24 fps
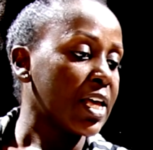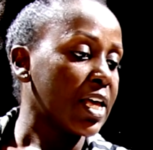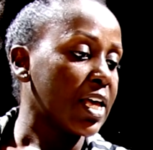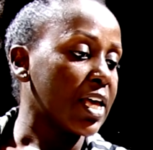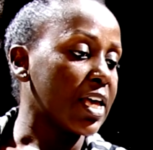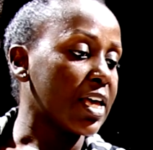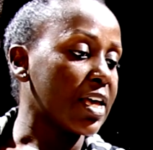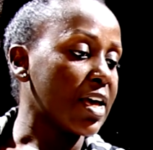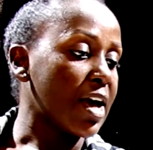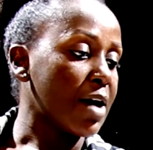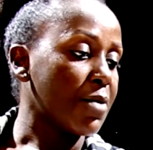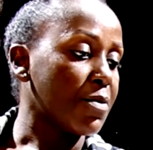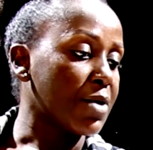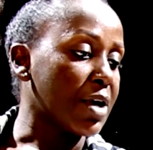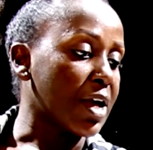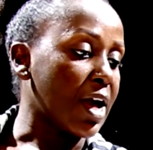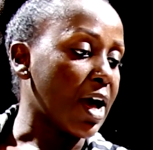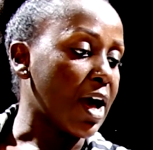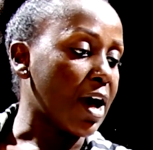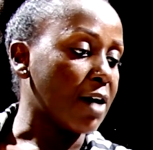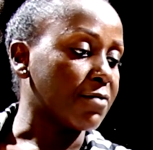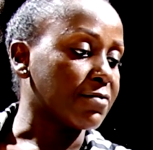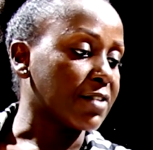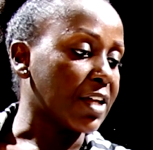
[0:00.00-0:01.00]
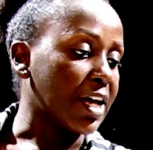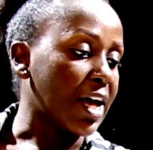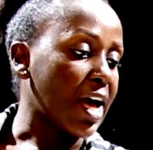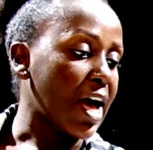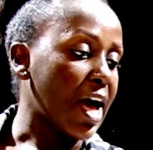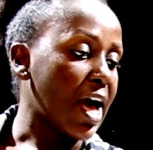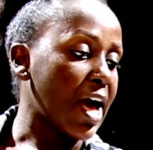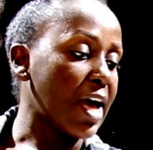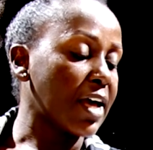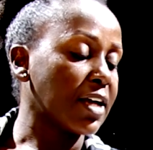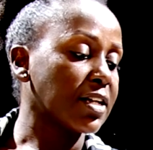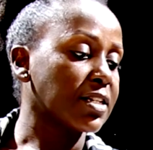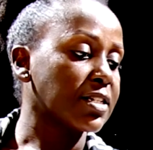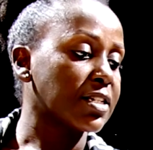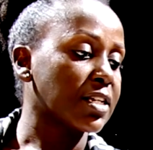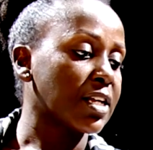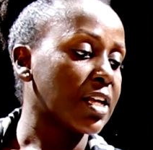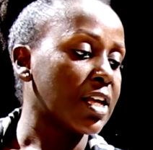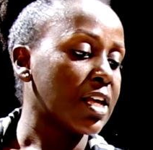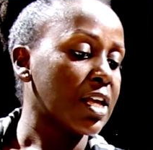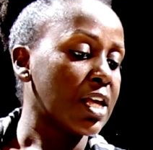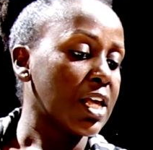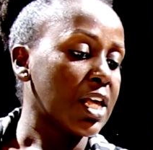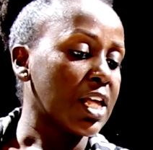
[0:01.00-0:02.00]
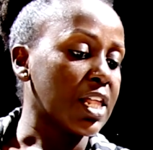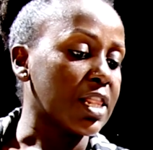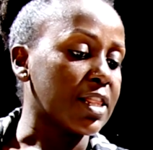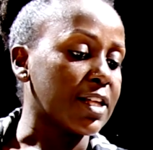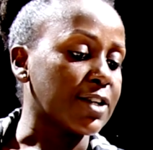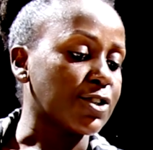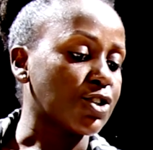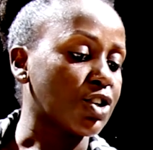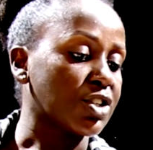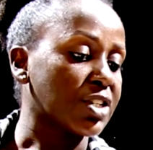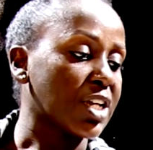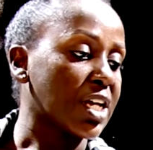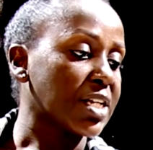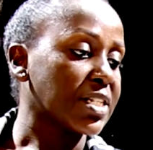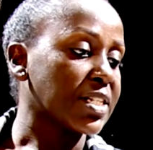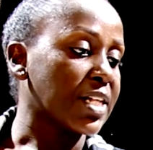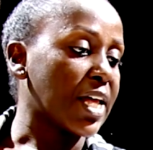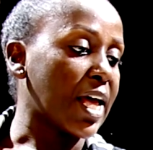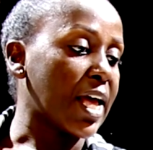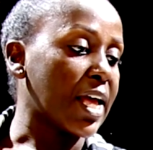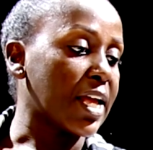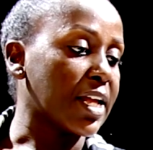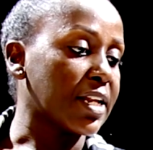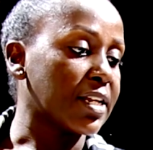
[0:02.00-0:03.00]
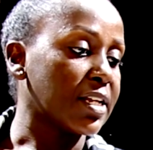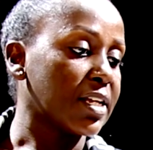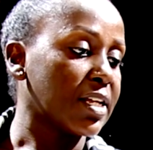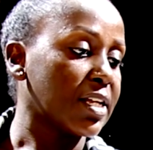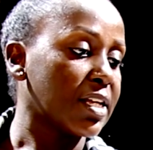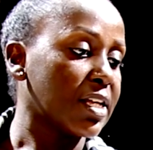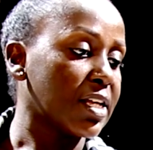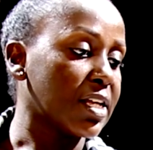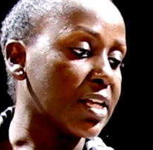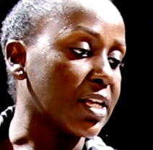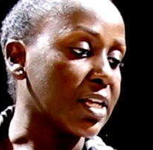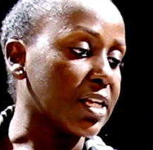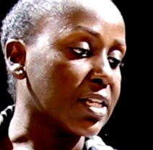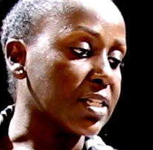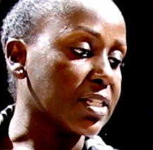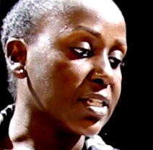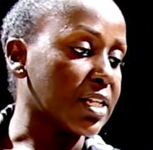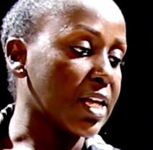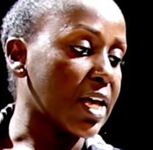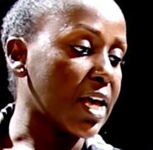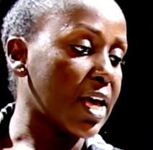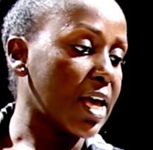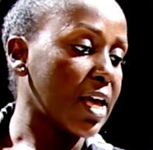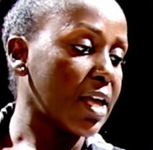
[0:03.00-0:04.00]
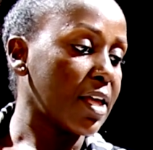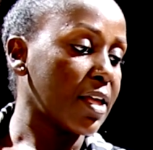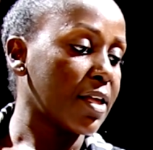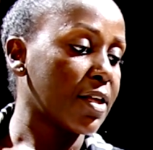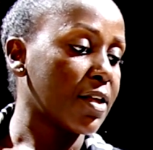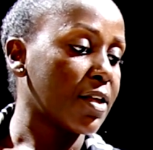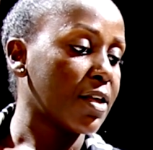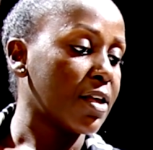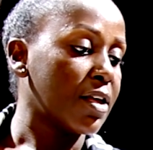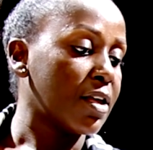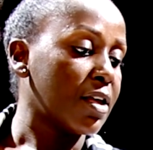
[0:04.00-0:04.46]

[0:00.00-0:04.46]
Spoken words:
Here we have the height, the shorter side is A,